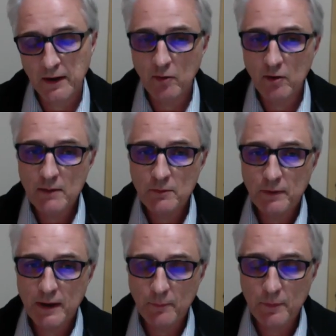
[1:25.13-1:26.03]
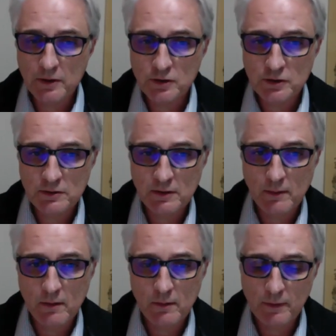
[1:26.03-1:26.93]
Now, I'll come to Part B just in a
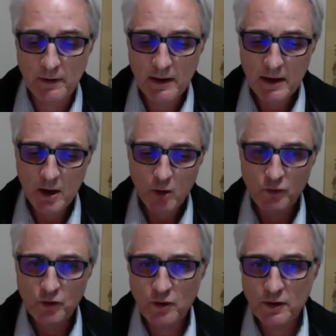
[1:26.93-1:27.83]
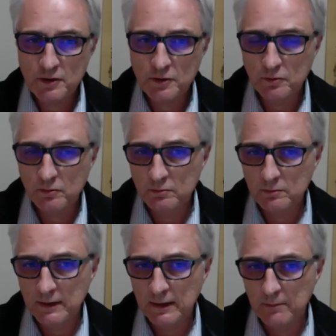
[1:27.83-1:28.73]
moment, but returning to
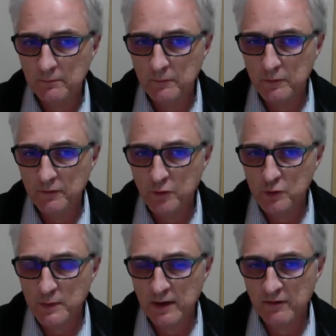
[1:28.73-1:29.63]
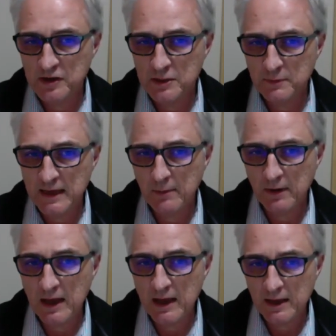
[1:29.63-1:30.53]
the first part of the assessment,
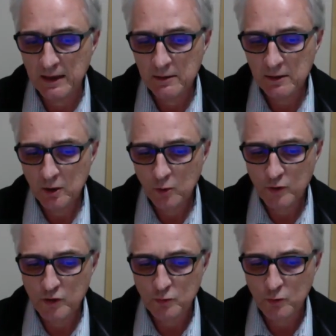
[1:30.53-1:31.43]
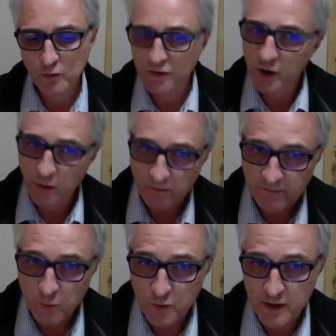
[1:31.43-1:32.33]
capital A, which is worth a total of
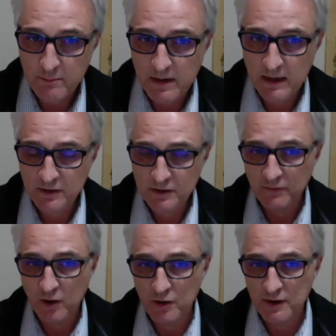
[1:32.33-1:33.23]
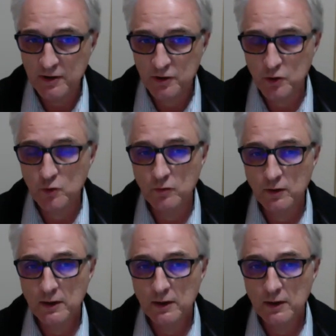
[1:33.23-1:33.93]
14 marks divided into two,